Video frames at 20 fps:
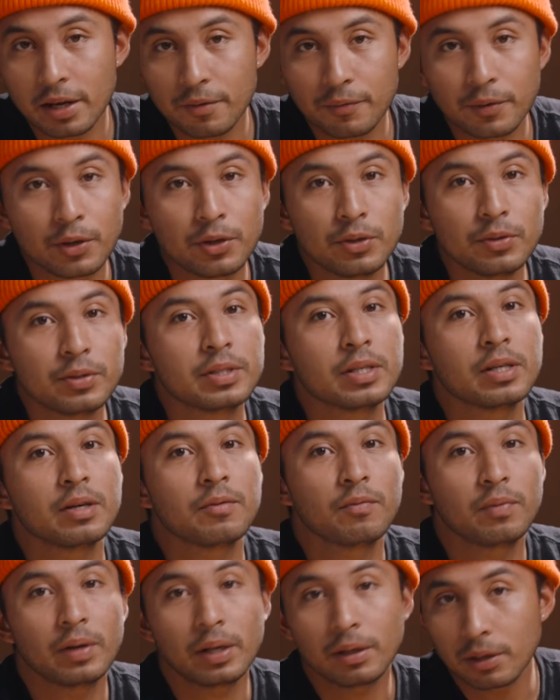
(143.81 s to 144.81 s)
if you're using it
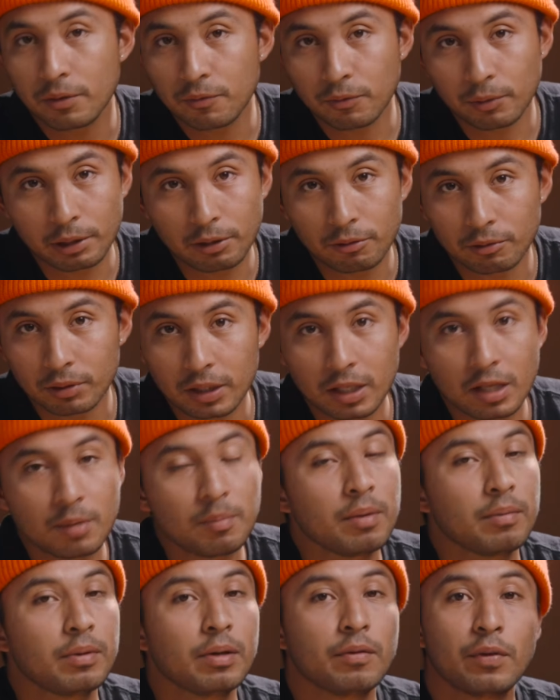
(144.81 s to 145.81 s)
very frequently,
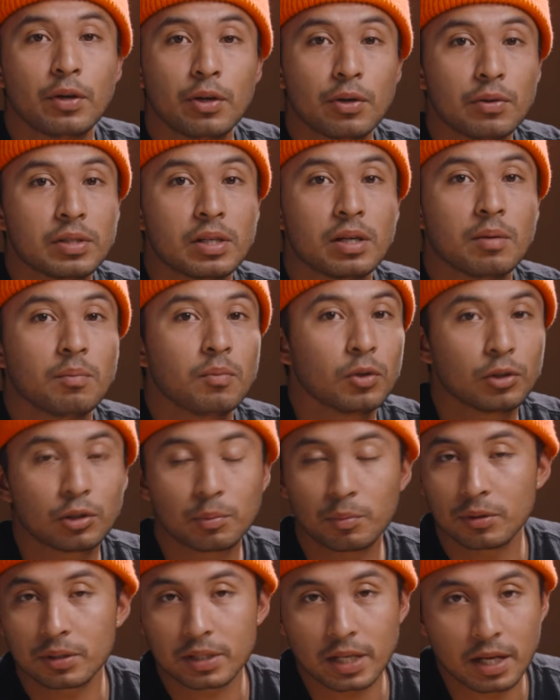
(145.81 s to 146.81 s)
maybe if you're using it
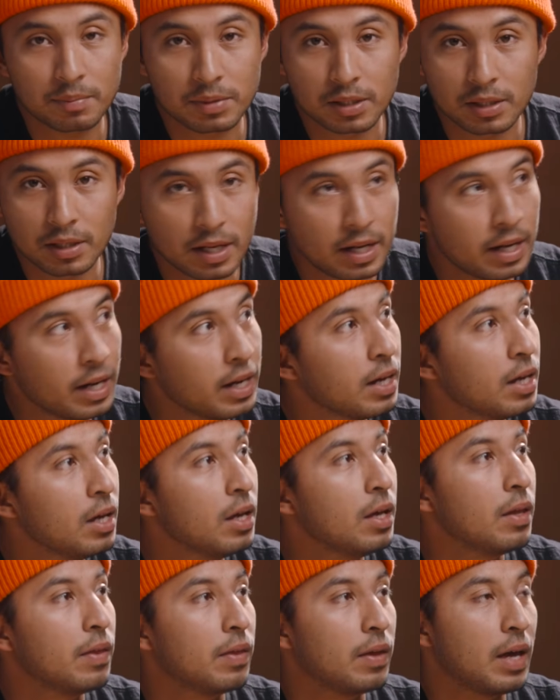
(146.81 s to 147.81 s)
multiple times a day.
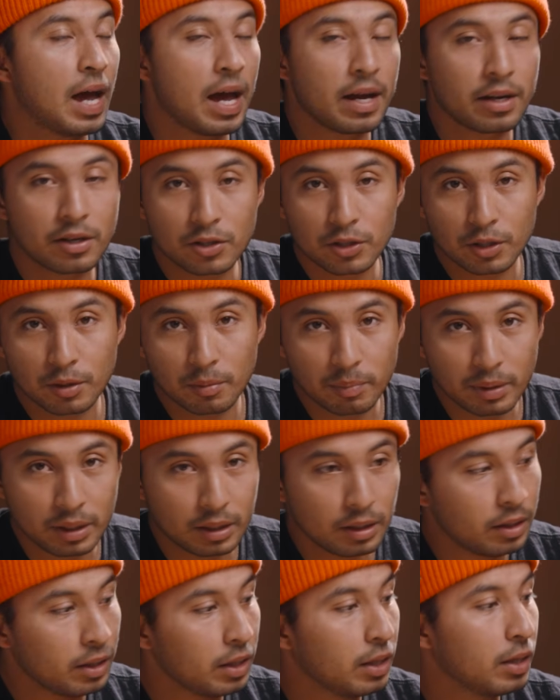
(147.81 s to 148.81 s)
The added
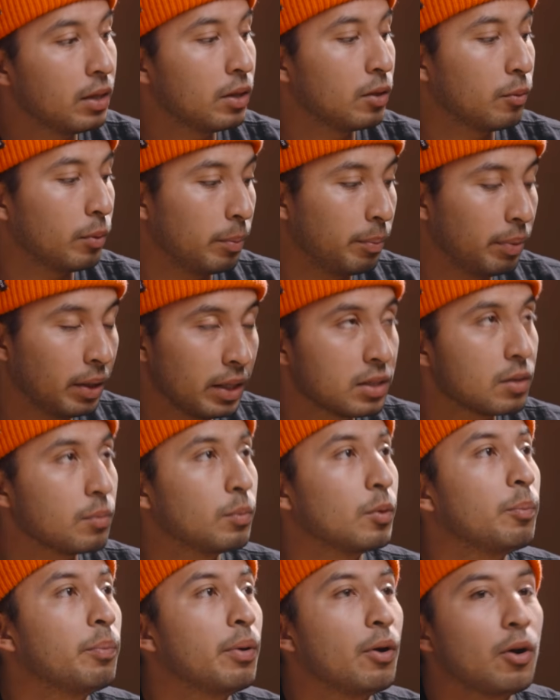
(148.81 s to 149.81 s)
durability, the
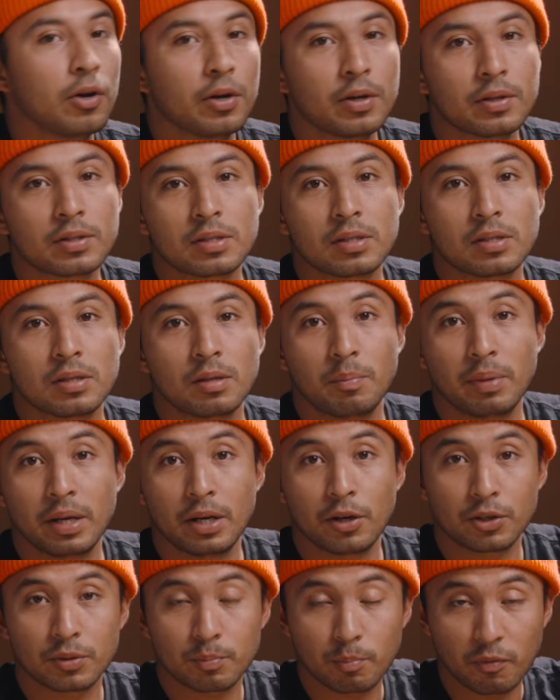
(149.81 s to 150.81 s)
replaceable parts, the
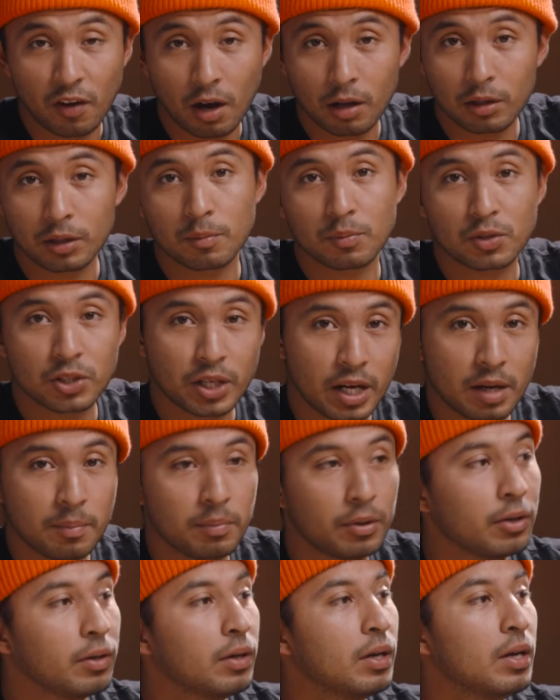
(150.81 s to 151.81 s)
bigger volume
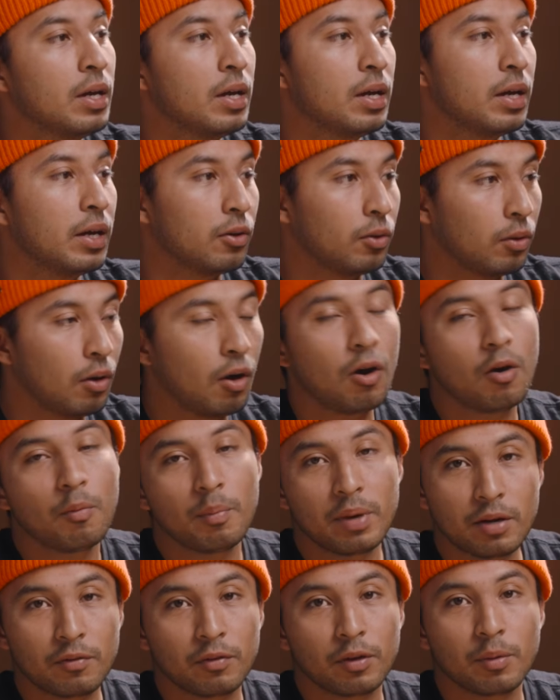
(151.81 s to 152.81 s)
chamber, it'll all
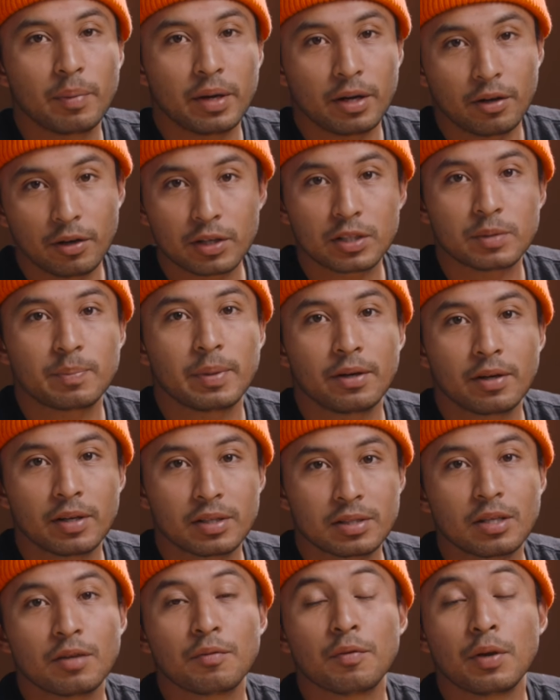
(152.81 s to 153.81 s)
make for a better
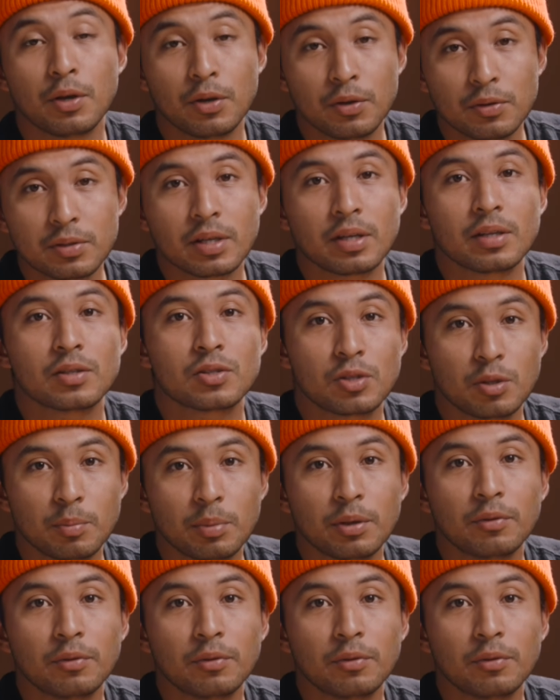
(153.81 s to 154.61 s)
experience if you're using it super